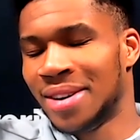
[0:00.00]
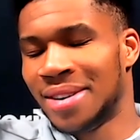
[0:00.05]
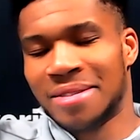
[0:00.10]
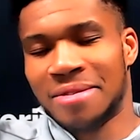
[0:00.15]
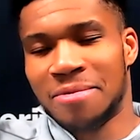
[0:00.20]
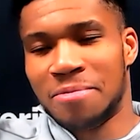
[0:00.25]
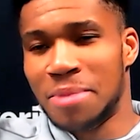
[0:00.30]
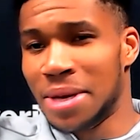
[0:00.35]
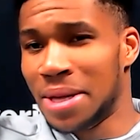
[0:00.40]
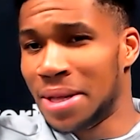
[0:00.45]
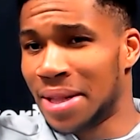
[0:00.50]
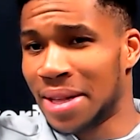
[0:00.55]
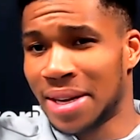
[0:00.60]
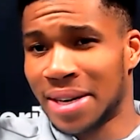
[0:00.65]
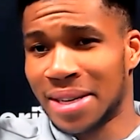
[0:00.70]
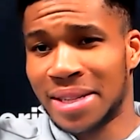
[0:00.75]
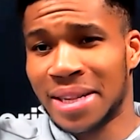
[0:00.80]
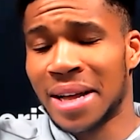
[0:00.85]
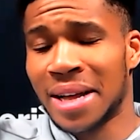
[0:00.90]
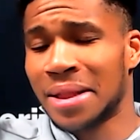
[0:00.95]
I've been
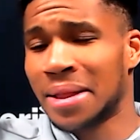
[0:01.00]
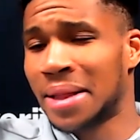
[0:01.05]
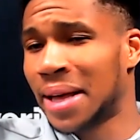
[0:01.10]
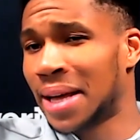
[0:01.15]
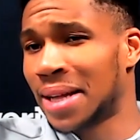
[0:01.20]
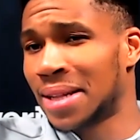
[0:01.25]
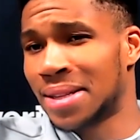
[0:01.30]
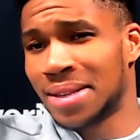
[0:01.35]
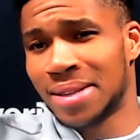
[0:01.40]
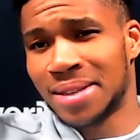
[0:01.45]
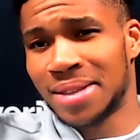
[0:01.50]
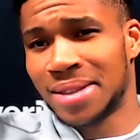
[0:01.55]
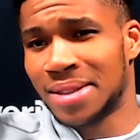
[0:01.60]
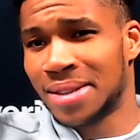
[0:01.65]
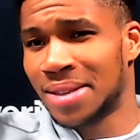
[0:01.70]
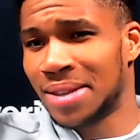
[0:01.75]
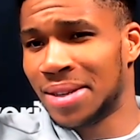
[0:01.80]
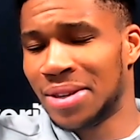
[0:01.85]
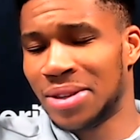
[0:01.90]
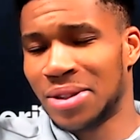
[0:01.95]
there, done that.
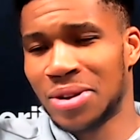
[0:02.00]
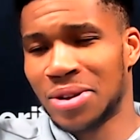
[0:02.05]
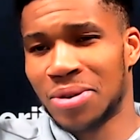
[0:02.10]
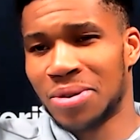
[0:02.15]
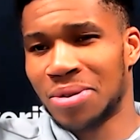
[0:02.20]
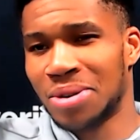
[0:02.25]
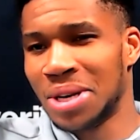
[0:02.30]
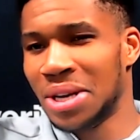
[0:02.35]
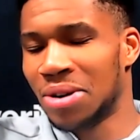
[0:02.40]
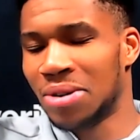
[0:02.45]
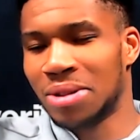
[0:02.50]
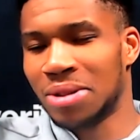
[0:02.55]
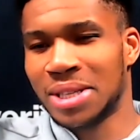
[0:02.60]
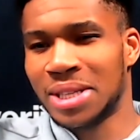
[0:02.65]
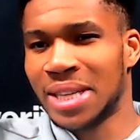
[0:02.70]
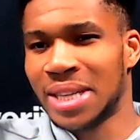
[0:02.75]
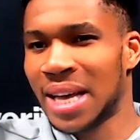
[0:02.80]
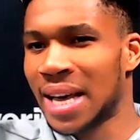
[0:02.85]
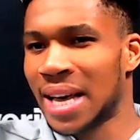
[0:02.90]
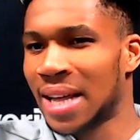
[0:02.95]
You know, he
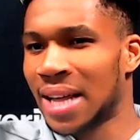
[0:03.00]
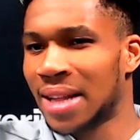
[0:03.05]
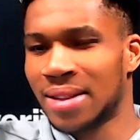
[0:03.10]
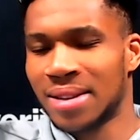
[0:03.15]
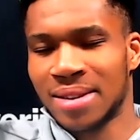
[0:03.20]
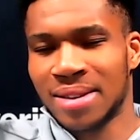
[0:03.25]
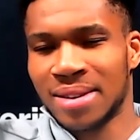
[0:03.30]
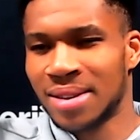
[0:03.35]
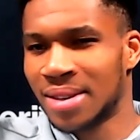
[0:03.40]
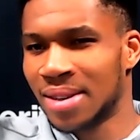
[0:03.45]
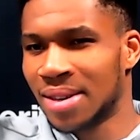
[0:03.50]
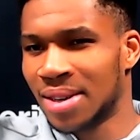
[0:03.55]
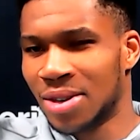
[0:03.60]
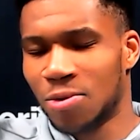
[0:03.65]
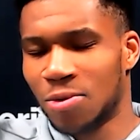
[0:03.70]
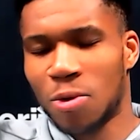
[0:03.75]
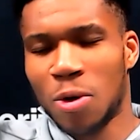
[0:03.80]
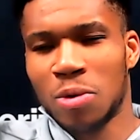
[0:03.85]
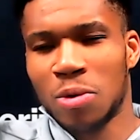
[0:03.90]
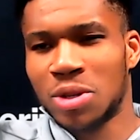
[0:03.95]
understands
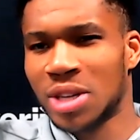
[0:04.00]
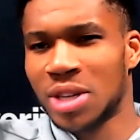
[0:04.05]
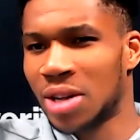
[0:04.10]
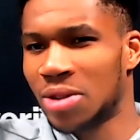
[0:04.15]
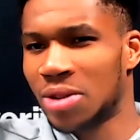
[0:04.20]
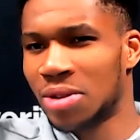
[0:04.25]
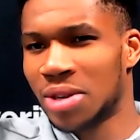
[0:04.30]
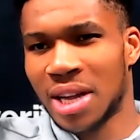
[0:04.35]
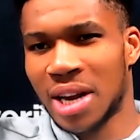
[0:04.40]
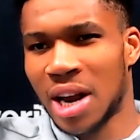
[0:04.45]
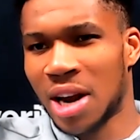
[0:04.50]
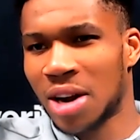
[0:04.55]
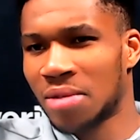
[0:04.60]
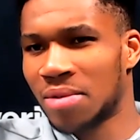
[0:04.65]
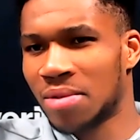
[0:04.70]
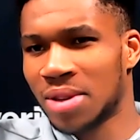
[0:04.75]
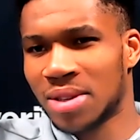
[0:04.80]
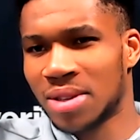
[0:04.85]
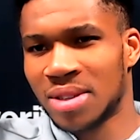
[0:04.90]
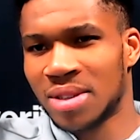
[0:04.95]
what we're trying to get out
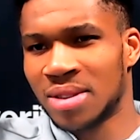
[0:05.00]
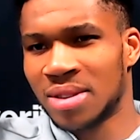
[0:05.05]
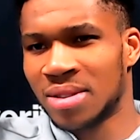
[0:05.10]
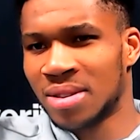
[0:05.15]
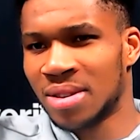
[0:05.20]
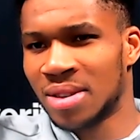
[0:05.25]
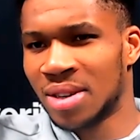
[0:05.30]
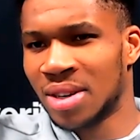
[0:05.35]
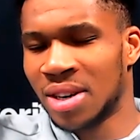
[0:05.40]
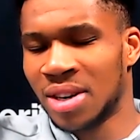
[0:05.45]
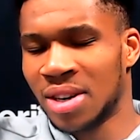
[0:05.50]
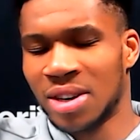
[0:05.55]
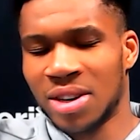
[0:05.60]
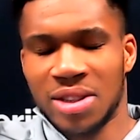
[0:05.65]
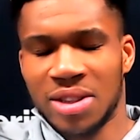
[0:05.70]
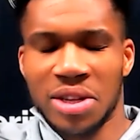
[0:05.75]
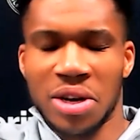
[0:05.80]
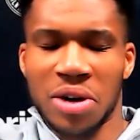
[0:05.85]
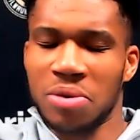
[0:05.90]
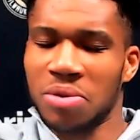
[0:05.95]
of this. He
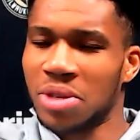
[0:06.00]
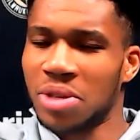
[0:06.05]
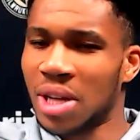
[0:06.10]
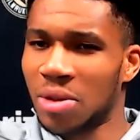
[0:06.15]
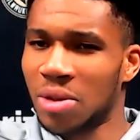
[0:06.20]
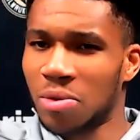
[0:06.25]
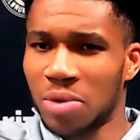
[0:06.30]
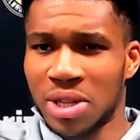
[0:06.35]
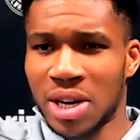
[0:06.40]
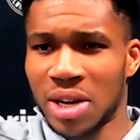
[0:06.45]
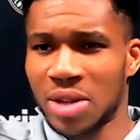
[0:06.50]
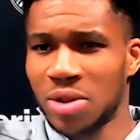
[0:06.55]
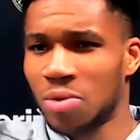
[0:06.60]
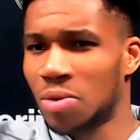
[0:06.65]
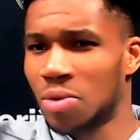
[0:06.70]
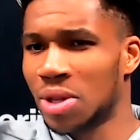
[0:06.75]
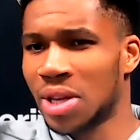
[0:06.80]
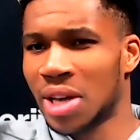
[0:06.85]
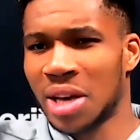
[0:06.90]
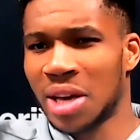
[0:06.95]
knows that we're trying to
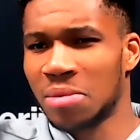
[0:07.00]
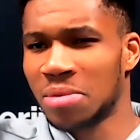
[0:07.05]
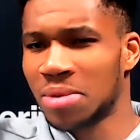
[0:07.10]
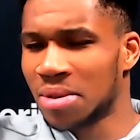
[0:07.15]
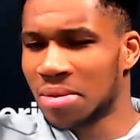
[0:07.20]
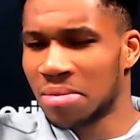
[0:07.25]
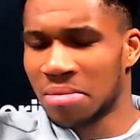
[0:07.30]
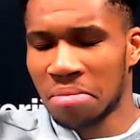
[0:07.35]
win games.